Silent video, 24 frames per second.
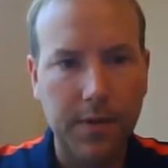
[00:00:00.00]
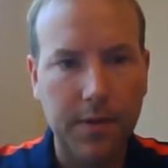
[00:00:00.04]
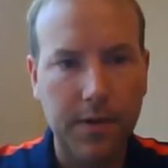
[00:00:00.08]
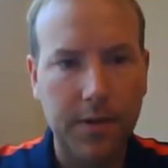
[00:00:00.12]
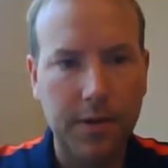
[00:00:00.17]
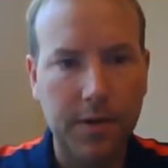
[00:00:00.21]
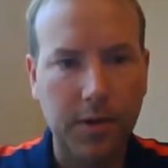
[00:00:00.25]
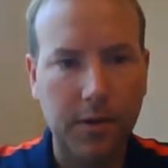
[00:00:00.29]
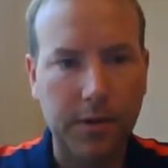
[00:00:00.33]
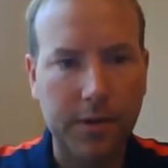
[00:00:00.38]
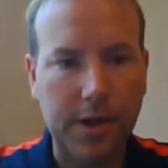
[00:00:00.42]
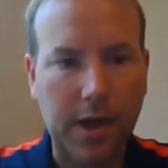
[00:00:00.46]

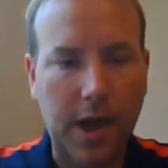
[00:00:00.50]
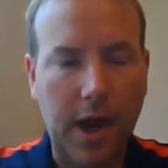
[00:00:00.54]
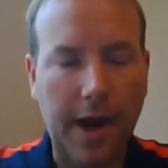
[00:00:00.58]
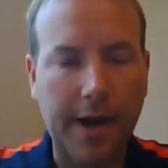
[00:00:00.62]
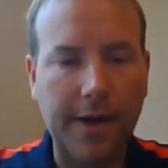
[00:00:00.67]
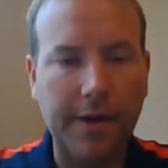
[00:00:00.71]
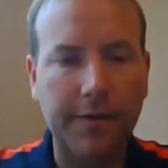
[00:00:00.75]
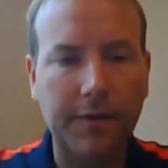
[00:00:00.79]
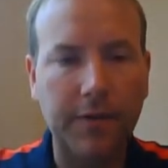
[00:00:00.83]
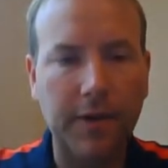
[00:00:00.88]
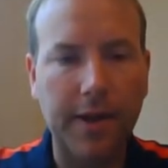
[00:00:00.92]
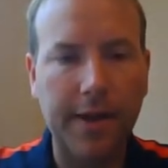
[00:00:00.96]
So it's
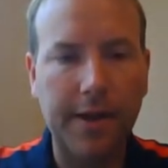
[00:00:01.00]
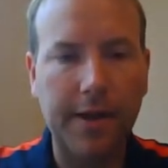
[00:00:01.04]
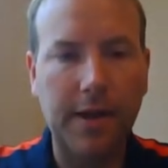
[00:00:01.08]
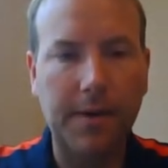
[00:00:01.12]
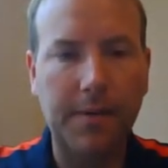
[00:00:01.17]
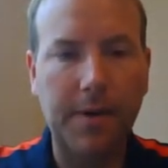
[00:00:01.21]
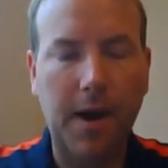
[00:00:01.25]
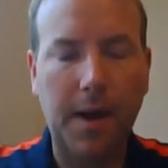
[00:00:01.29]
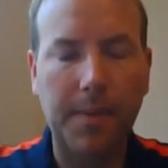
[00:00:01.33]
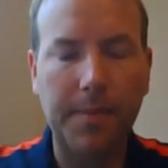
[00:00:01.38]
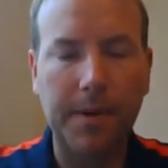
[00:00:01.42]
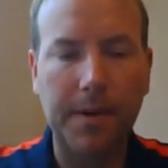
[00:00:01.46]
kind of like
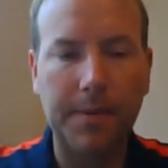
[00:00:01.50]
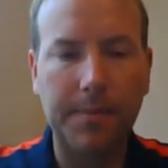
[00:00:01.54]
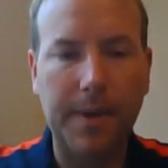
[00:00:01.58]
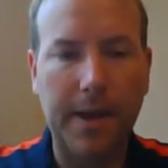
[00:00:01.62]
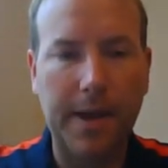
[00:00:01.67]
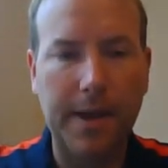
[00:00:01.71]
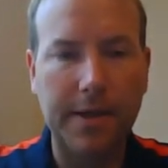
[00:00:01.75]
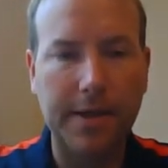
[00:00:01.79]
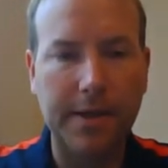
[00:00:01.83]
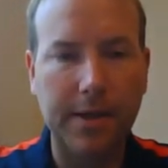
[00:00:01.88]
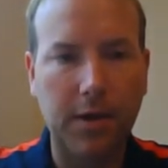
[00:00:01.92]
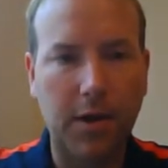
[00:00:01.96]
copying and
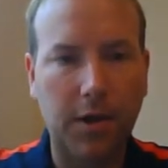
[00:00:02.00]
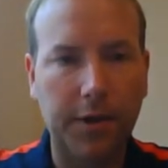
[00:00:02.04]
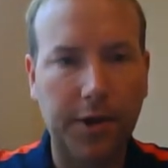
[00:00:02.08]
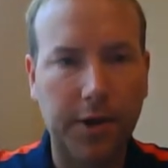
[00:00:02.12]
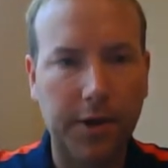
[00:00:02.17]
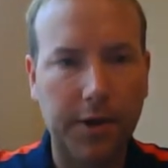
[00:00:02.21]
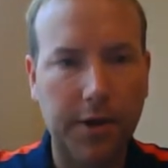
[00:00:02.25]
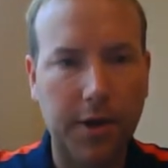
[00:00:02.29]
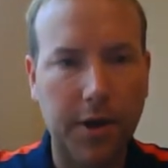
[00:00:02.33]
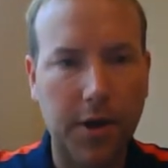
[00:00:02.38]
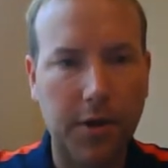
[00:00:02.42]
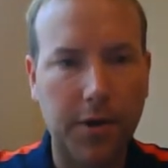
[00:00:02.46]
pasting all your
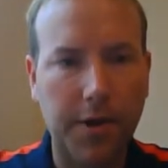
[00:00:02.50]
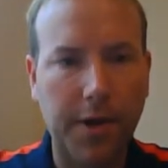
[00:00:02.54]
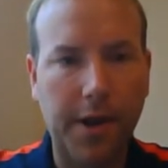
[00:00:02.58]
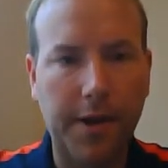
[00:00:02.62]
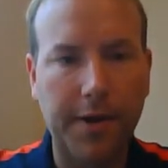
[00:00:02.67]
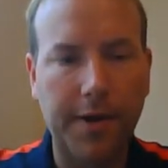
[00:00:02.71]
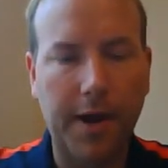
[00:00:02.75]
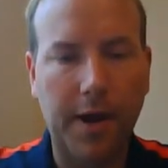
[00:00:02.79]
code and